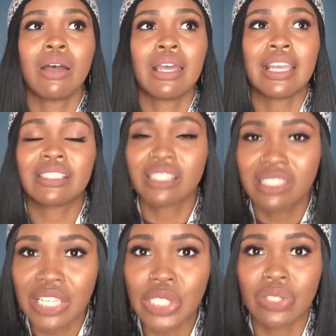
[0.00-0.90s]
is the
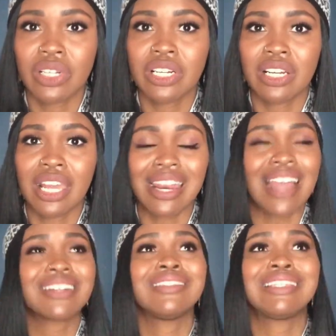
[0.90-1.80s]
sisterhood. And I
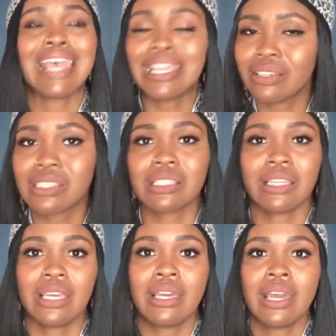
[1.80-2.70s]

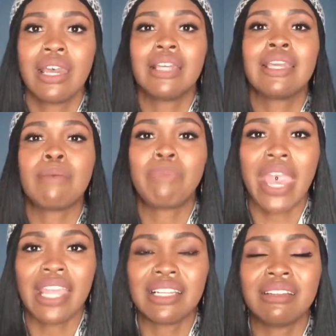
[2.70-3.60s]
continuously get
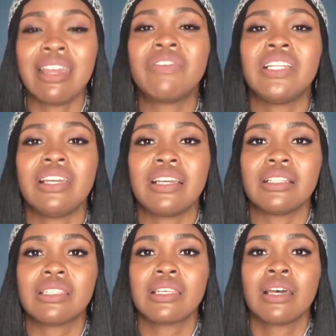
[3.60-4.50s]
paid in
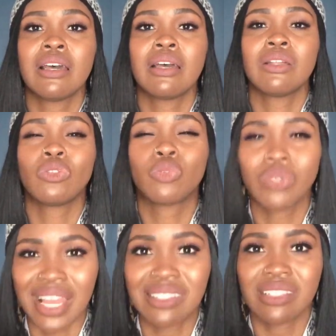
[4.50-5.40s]
dividends through
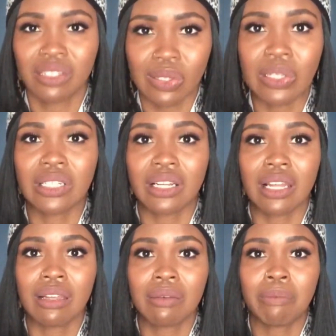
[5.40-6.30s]
that sisterhood
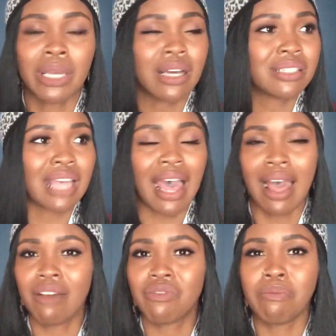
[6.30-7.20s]
because
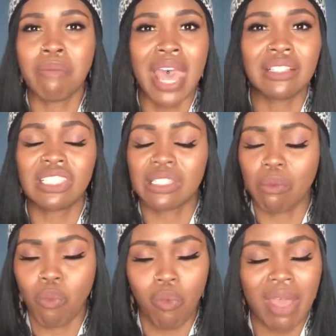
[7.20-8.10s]
I've met
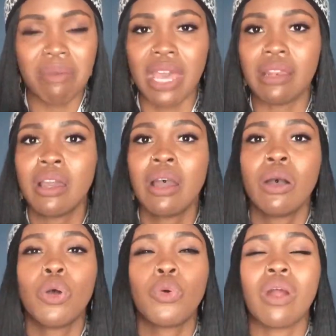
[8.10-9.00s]
some women
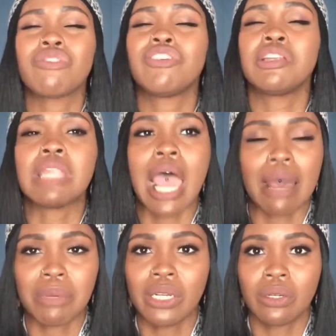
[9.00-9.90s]
who are
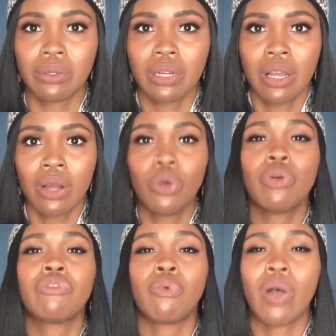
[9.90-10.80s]
phenomenal, who
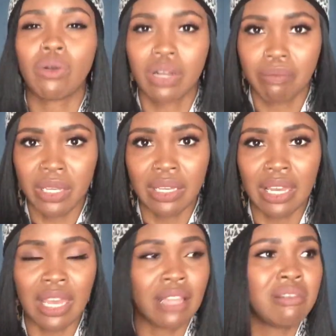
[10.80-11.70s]
have welcomed me
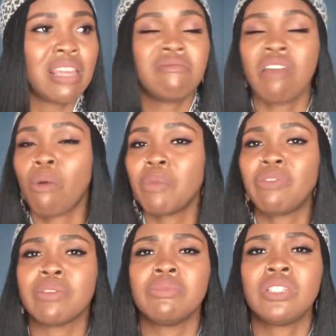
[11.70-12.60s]
in, didn't know me
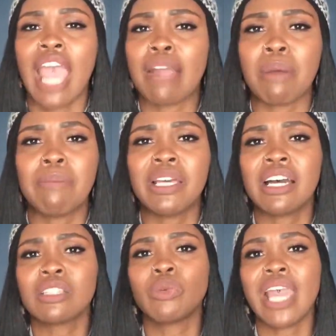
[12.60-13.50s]
from Jack, but
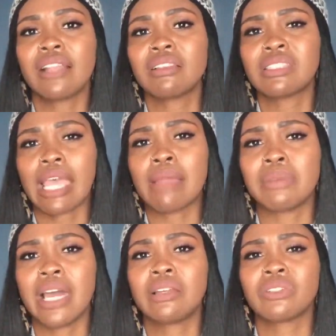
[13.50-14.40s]
because we had the same
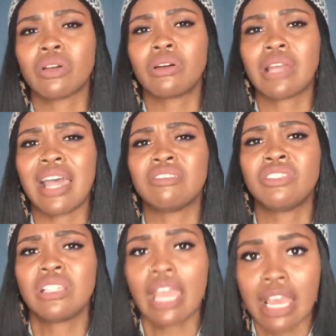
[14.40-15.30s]
letters on our
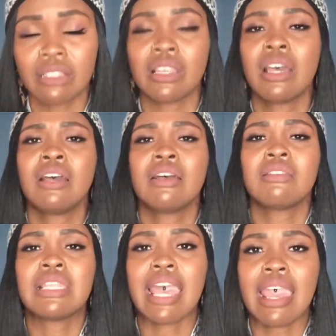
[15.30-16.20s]
chest,
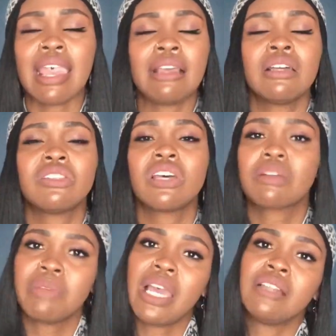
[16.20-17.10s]
they
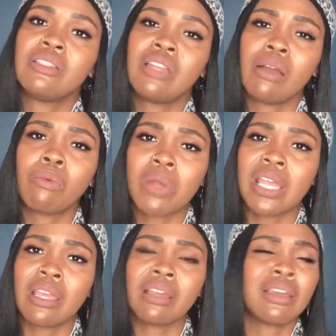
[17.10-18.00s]
took me under their
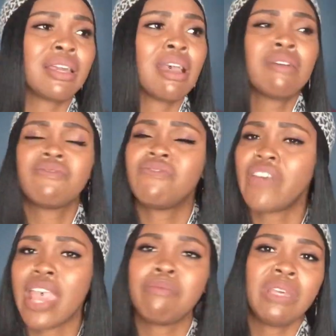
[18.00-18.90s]
wing
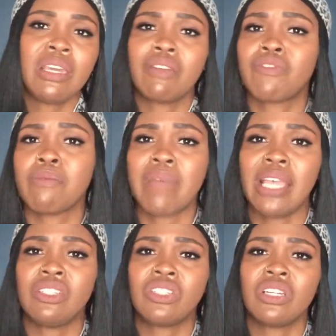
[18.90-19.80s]
fed me
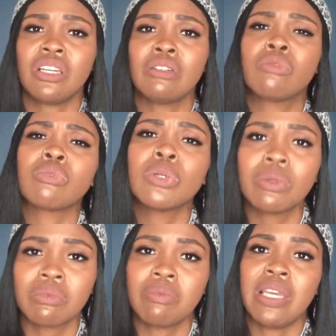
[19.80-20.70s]
information,
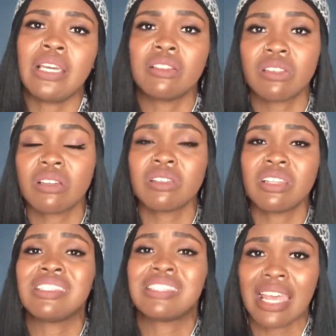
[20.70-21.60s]
groomed me into
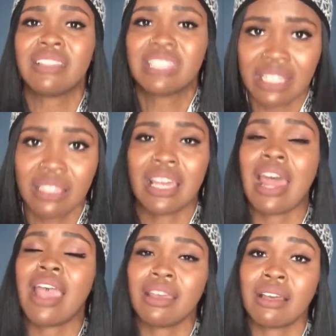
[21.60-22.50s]
the Zeta that
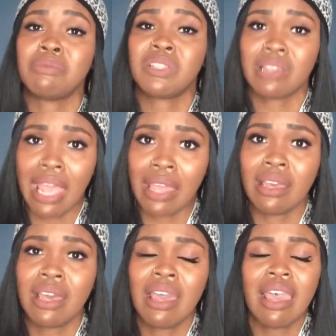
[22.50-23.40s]
I am today.
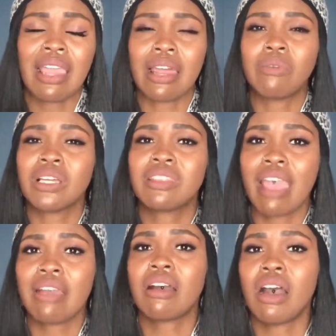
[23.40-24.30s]
And I want to
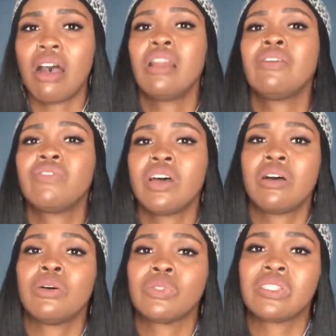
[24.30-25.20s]
thank all of
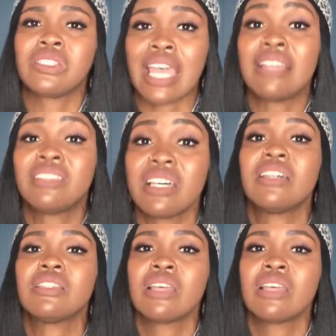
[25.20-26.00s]
those Zetas,